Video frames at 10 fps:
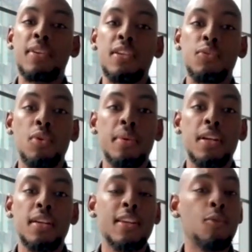of
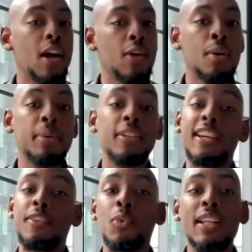Japanese women and white
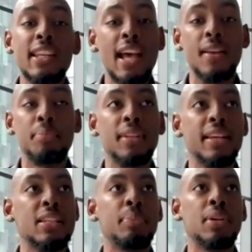women looking really
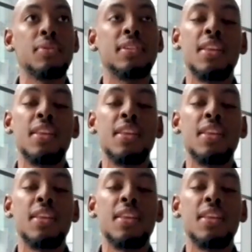out of place,